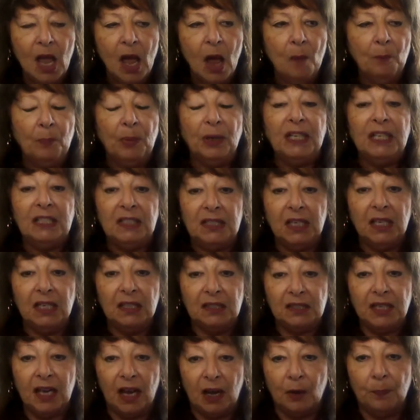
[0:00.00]
But he
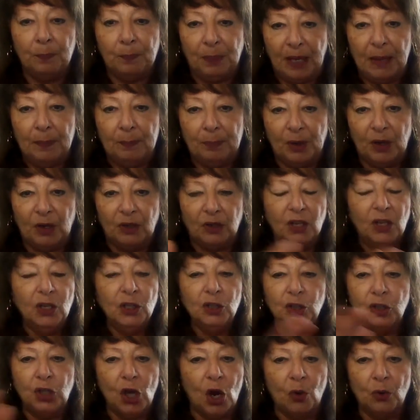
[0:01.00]
did tell people,
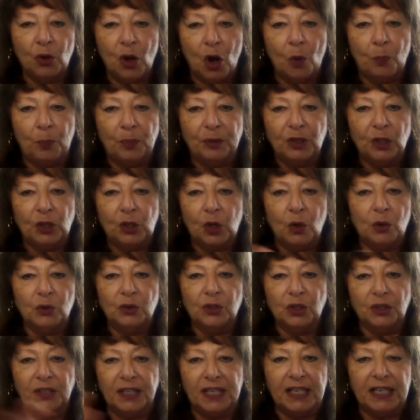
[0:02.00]
don't open the
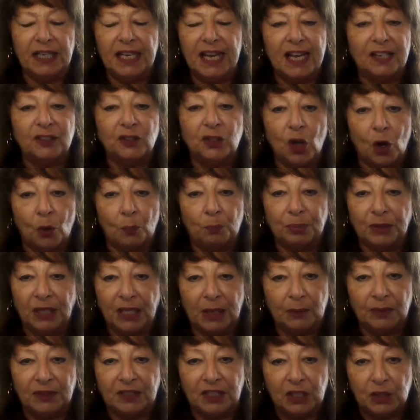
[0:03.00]
Kundalini and don't
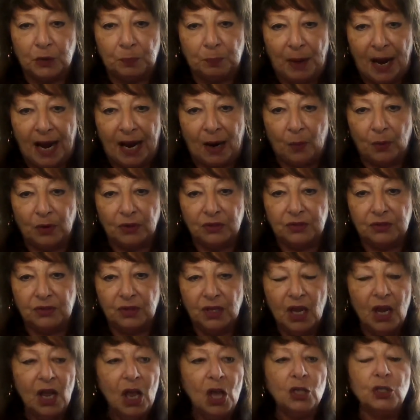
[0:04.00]
play with these
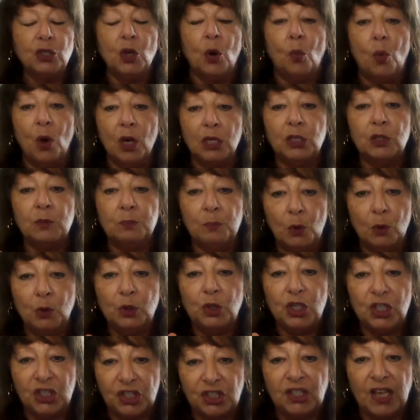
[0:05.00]
powers. So once
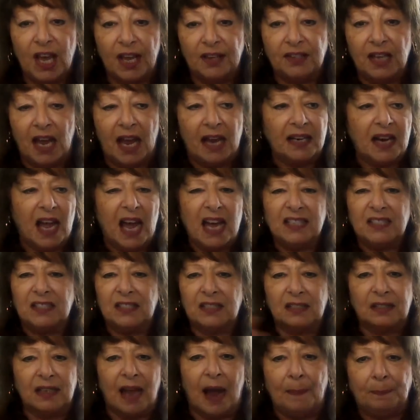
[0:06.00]
Mooji said that, I
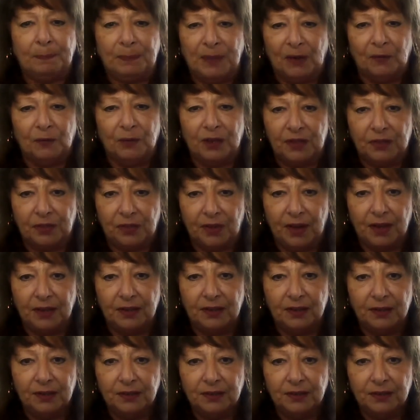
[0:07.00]
stopped everything.